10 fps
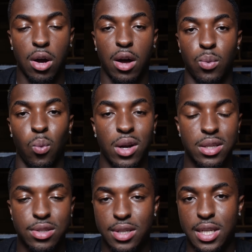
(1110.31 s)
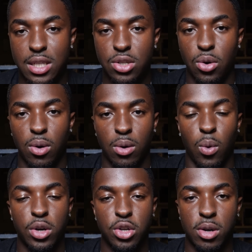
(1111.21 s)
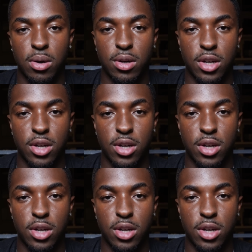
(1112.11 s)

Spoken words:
on what is your niche, or what you're